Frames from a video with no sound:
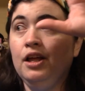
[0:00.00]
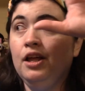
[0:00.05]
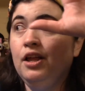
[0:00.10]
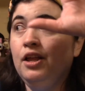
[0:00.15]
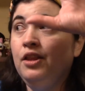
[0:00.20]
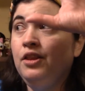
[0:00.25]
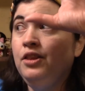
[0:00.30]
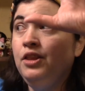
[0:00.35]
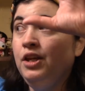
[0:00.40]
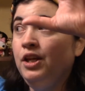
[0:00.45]

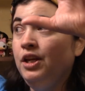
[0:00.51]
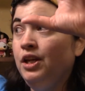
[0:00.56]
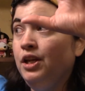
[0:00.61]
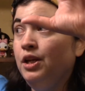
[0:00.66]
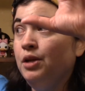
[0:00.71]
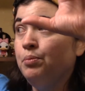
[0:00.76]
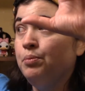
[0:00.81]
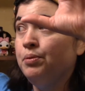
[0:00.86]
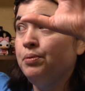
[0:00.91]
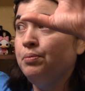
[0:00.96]

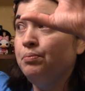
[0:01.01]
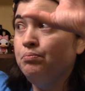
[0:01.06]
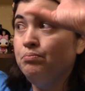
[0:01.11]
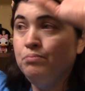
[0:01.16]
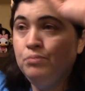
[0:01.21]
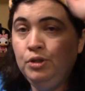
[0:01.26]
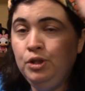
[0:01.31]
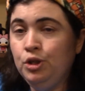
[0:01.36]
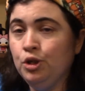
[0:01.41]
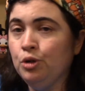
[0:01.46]
the
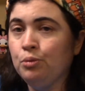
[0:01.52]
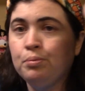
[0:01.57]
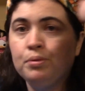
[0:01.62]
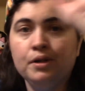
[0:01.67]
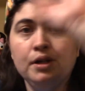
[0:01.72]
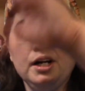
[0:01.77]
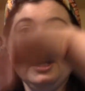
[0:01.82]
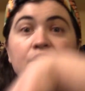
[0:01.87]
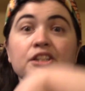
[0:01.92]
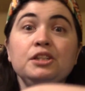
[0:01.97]
you know,
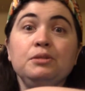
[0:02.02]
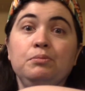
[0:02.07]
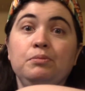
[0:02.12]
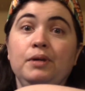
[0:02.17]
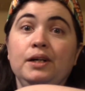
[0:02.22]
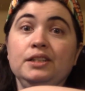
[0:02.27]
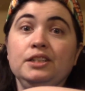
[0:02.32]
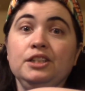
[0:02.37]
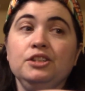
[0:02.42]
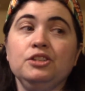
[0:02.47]
production
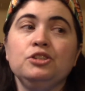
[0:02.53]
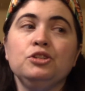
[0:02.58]
budget.